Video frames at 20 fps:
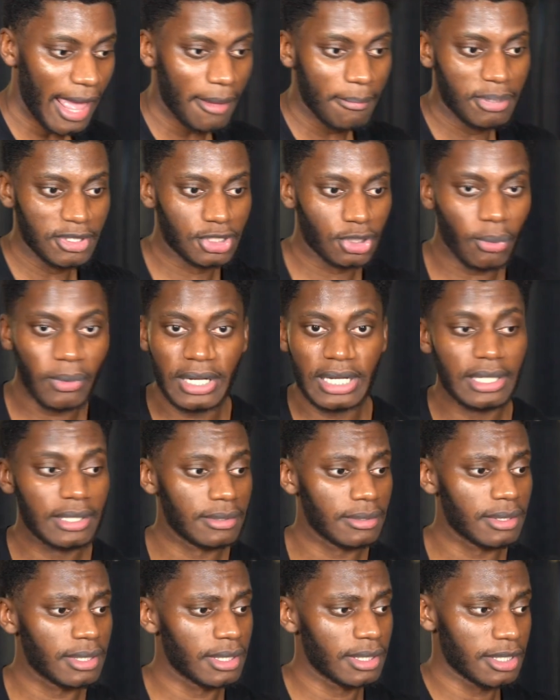
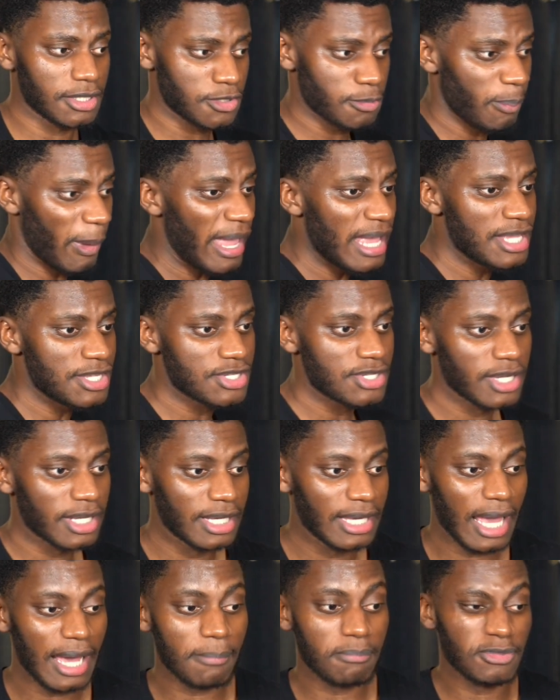between the space,
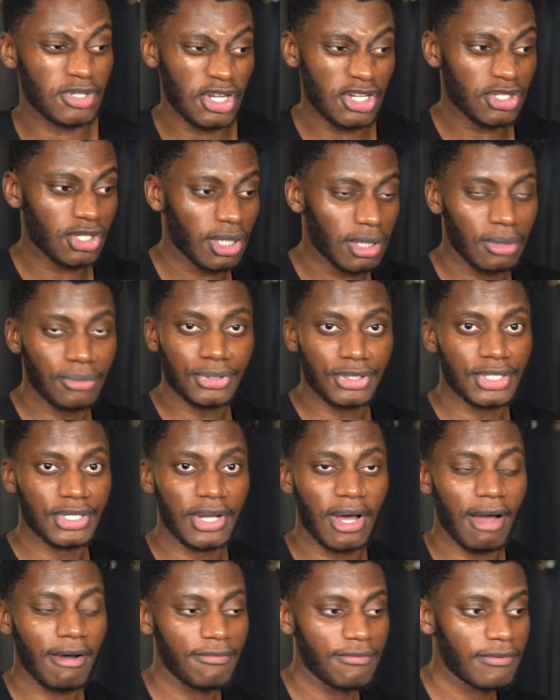get just close
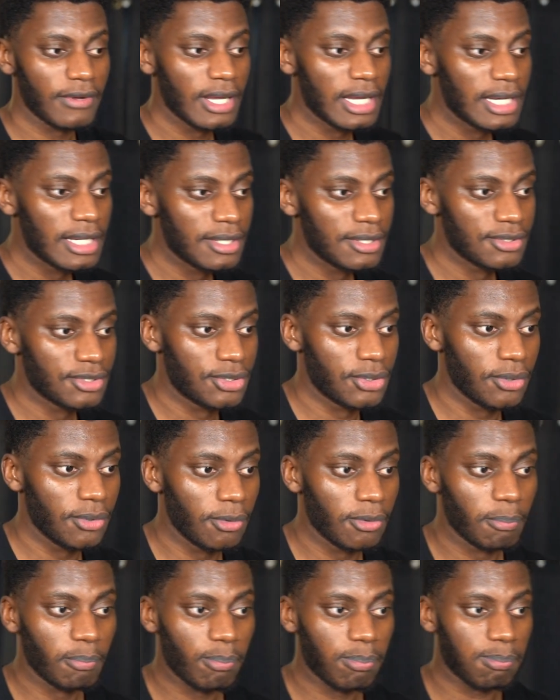enough
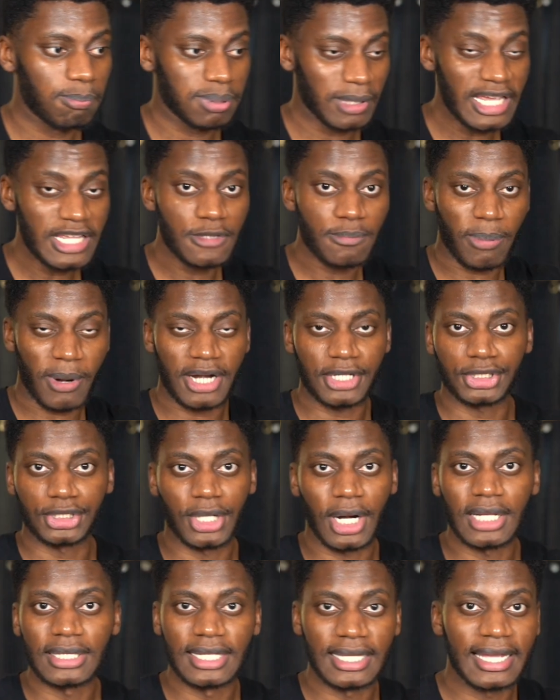to place pressure
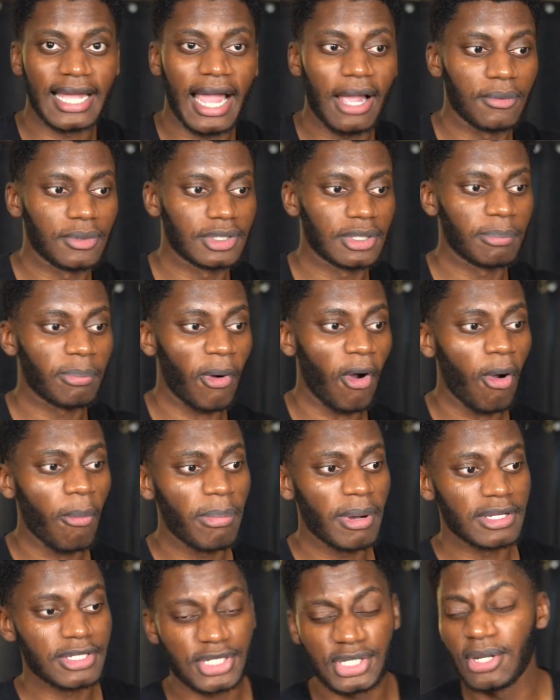on the guy with the ball,
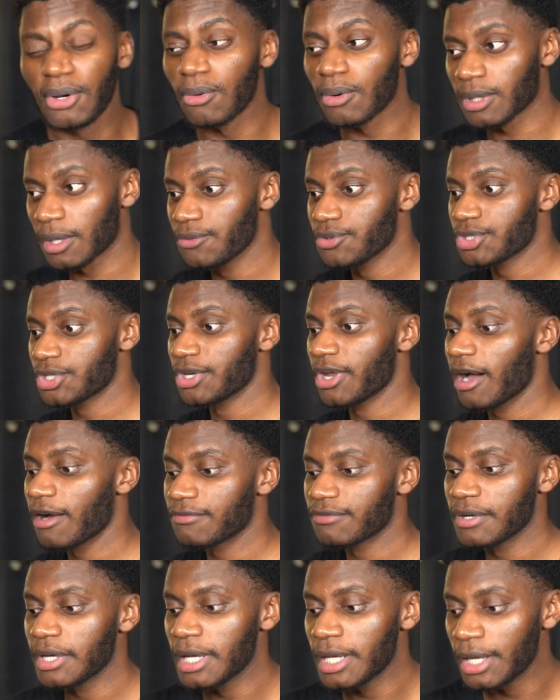but still close
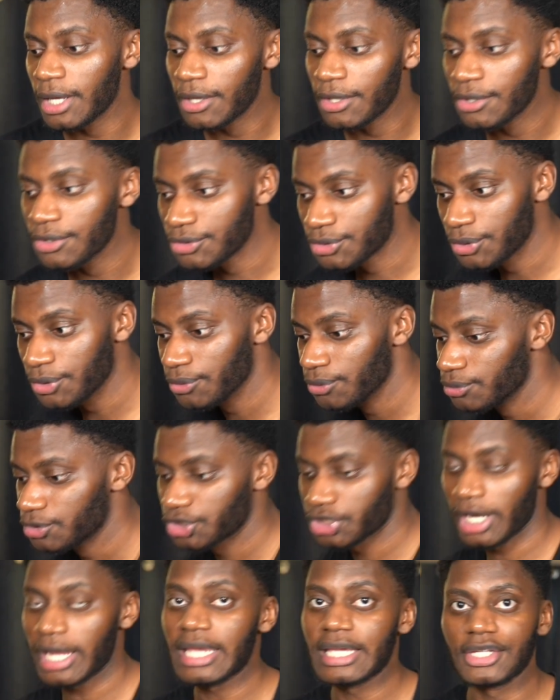enough to
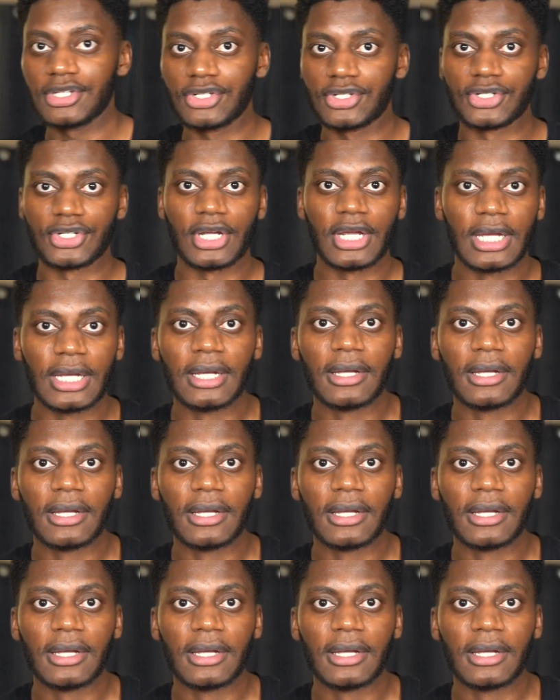change